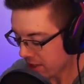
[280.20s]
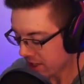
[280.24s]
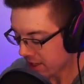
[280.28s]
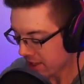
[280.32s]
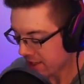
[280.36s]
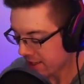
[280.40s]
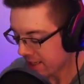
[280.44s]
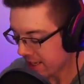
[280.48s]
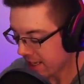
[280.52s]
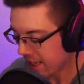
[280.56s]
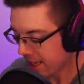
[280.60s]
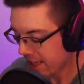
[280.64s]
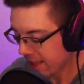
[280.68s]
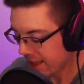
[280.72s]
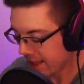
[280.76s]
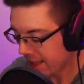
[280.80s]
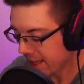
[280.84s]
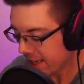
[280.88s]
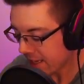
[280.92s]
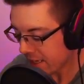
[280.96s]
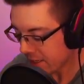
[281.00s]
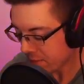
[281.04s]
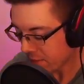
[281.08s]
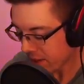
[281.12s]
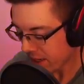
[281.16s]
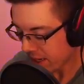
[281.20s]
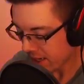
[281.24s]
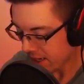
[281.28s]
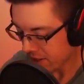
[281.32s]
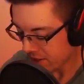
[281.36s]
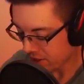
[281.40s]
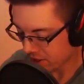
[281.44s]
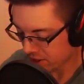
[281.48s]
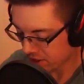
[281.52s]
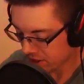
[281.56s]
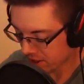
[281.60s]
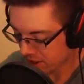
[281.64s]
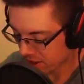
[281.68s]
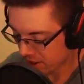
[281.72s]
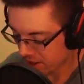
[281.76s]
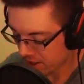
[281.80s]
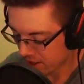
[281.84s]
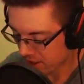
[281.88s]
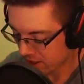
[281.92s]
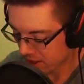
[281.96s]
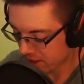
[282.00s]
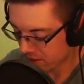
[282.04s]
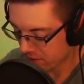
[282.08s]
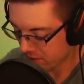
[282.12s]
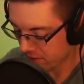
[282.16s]
can see in this base,
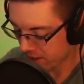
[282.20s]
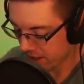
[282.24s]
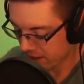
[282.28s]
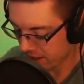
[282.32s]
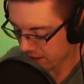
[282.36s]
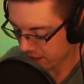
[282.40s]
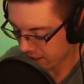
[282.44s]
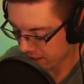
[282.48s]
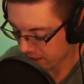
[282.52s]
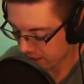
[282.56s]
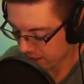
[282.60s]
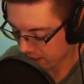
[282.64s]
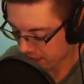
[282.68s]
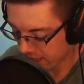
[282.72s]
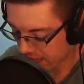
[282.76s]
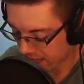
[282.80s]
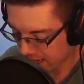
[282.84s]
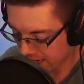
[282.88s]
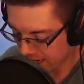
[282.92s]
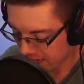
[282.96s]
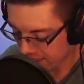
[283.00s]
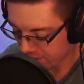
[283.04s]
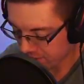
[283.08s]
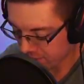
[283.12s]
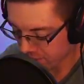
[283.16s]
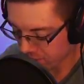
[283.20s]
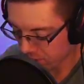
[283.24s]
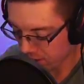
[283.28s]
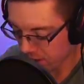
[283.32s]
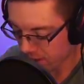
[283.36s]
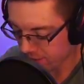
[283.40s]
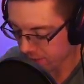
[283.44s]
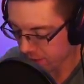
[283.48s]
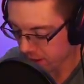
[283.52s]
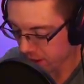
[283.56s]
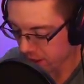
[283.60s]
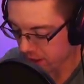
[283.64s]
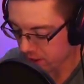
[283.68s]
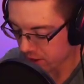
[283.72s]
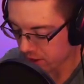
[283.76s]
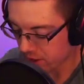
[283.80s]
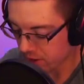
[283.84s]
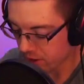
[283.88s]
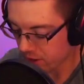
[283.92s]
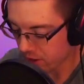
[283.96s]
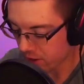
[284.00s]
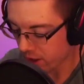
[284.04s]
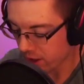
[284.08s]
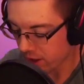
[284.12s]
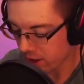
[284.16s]
we have the line of graveyards. They're
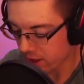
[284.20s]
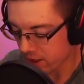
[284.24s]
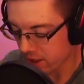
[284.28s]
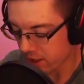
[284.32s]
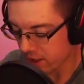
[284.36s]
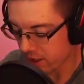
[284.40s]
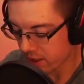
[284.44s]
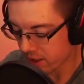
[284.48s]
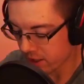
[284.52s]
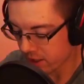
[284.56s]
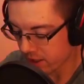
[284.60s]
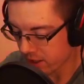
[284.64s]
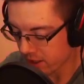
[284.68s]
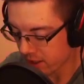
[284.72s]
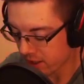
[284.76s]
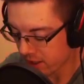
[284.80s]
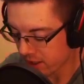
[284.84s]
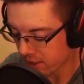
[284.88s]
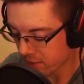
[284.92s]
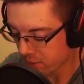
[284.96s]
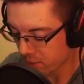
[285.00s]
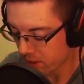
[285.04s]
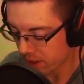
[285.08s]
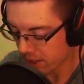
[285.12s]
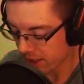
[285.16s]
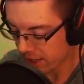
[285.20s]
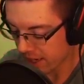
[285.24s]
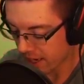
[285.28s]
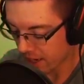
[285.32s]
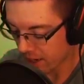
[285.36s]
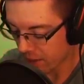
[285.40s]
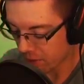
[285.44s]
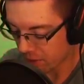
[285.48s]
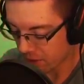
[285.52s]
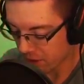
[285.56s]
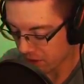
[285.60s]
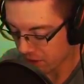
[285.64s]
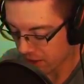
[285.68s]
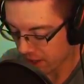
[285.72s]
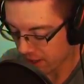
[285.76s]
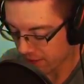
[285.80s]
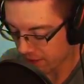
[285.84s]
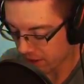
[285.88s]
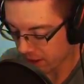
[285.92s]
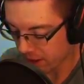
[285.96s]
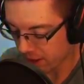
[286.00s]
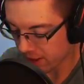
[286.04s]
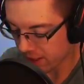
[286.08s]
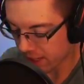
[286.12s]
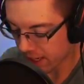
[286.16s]
starting to deplete now, and we just have
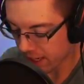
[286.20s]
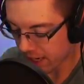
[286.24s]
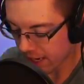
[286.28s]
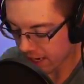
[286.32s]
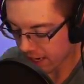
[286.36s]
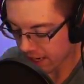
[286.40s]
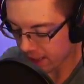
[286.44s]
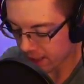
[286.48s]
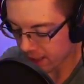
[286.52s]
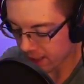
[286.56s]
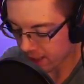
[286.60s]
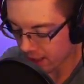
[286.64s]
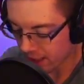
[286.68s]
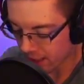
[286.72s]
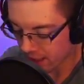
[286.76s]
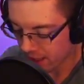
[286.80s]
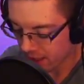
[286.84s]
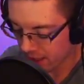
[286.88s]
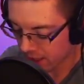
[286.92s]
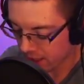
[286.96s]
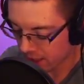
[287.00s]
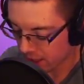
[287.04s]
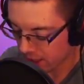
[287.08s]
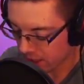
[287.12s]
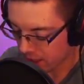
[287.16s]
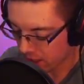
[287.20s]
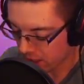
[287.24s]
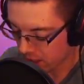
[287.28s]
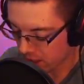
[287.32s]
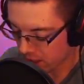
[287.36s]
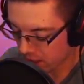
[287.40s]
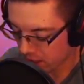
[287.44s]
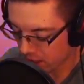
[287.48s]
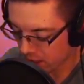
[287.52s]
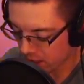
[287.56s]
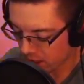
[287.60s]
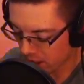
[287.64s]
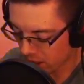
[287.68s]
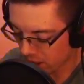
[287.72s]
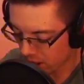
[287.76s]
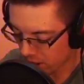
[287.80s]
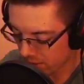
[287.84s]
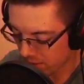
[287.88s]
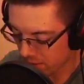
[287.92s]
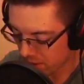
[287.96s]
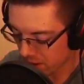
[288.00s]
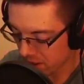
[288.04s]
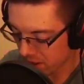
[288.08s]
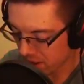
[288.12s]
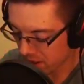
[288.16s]
an entire
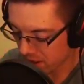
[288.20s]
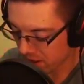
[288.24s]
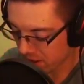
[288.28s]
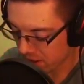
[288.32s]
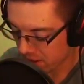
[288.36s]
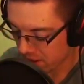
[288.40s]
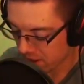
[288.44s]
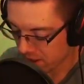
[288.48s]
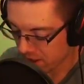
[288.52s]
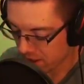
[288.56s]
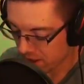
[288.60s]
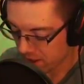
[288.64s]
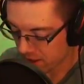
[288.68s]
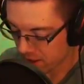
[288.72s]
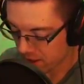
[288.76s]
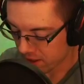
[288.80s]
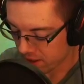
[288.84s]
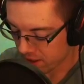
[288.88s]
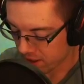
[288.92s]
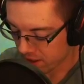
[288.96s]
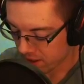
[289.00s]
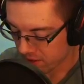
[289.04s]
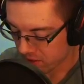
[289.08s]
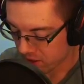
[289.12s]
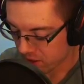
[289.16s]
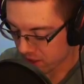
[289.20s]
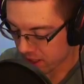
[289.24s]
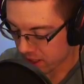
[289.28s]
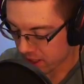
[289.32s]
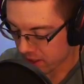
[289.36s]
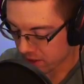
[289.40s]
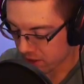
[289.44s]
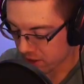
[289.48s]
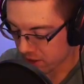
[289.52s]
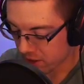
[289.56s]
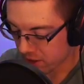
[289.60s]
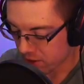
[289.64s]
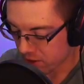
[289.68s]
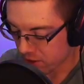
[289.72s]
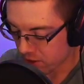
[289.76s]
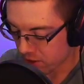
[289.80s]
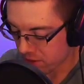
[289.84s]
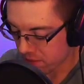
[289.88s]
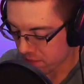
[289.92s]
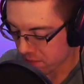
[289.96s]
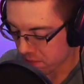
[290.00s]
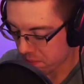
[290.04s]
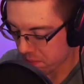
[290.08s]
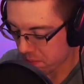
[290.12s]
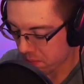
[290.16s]
army of skeletons
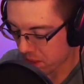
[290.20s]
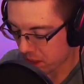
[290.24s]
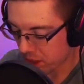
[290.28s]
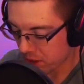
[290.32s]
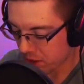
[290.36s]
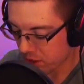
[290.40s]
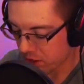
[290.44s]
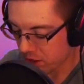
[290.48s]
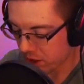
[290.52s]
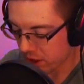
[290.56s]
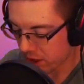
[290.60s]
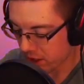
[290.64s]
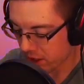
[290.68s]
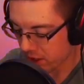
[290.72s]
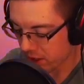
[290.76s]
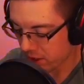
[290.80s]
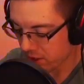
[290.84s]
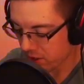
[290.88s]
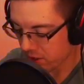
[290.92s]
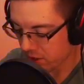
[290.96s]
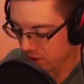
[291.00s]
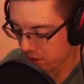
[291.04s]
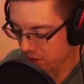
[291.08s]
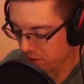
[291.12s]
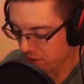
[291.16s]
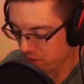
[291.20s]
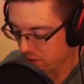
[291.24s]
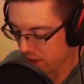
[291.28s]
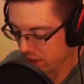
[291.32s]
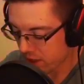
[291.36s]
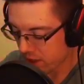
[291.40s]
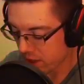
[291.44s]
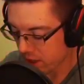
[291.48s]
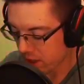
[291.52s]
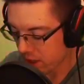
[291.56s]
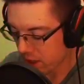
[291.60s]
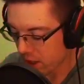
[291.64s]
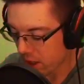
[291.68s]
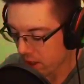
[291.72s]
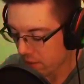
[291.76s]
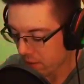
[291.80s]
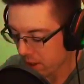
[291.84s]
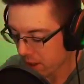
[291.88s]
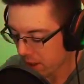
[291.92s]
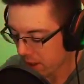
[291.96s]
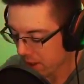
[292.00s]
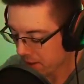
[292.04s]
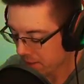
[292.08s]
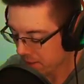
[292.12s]
marching to the rest of the army.